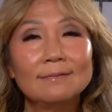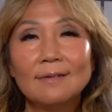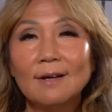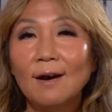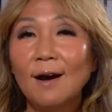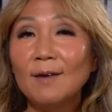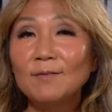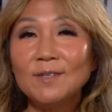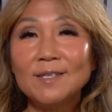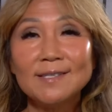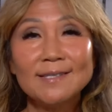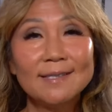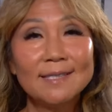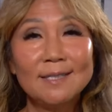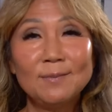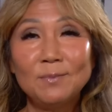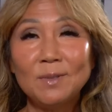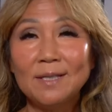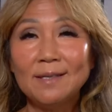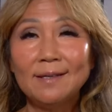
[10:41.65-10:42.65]
obviously
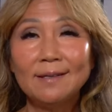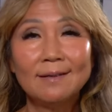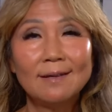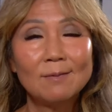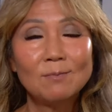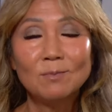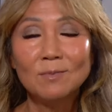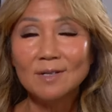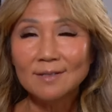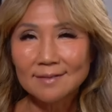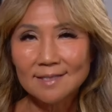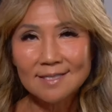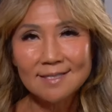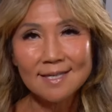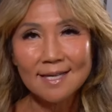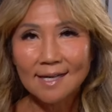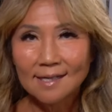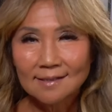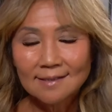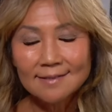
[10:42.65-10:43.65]
being multi
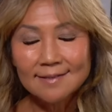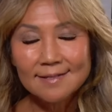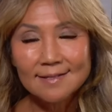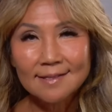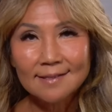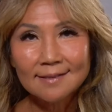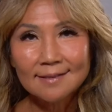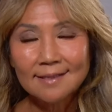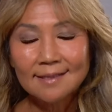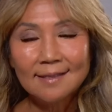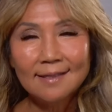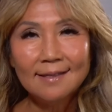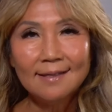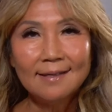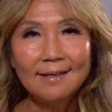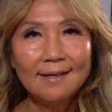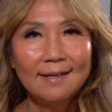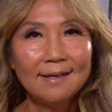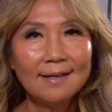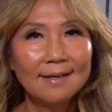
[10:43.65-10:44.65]
talented
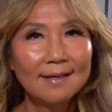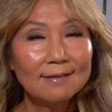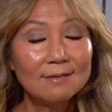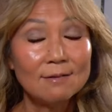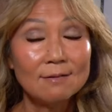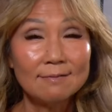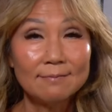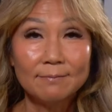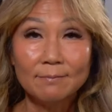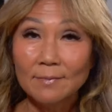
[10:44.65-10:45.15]
and mm.